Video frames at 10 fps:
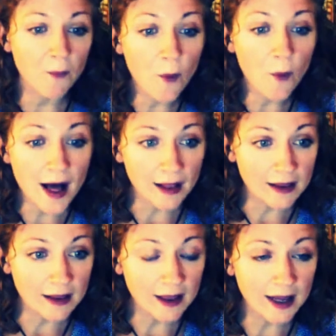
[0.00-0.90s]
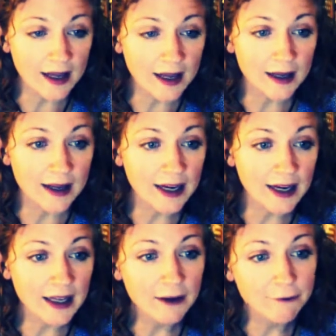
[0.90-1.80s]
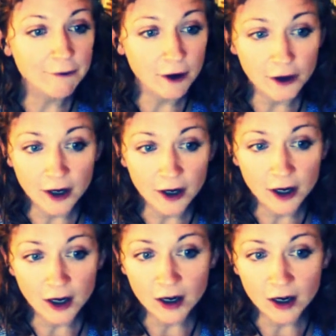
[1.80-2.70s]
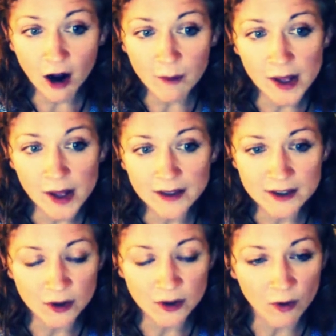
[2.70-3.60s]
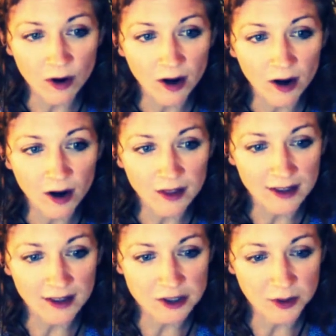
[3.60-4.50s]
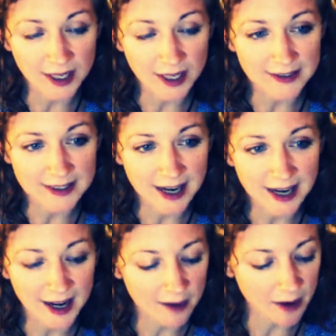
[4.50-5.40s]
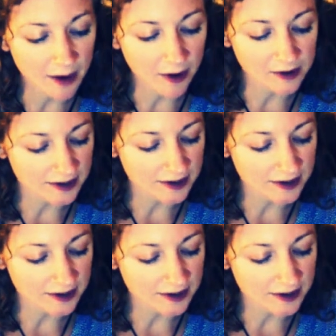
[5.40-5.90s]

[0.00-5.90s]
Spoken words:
well, any further comments or things you would like to say about?